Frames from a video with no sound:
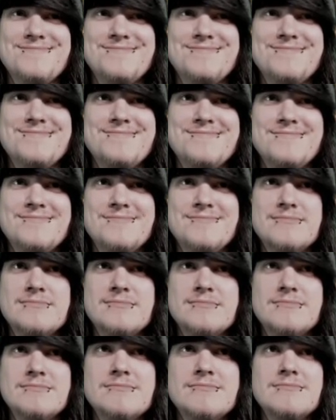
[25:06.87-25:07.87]

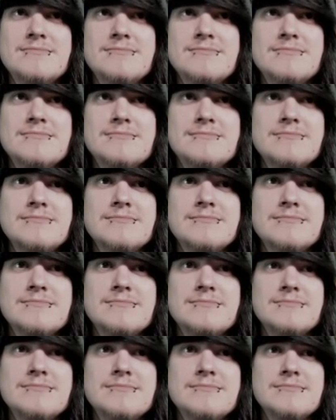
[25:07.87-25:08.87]

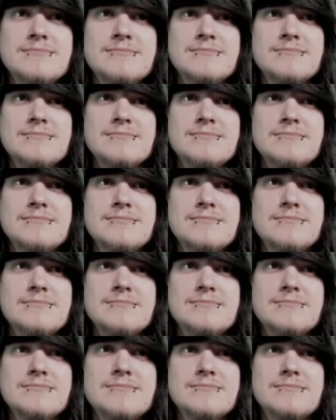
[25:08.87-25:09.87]

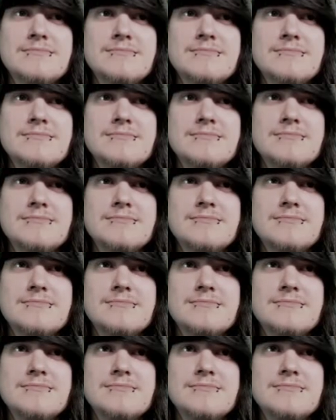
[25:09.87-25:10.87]

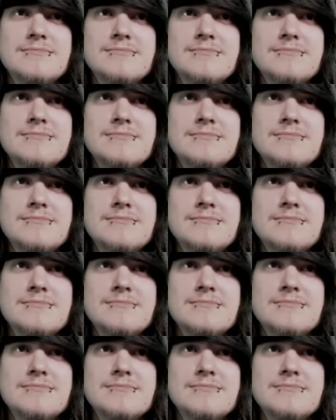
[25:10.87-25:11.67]
[no speech]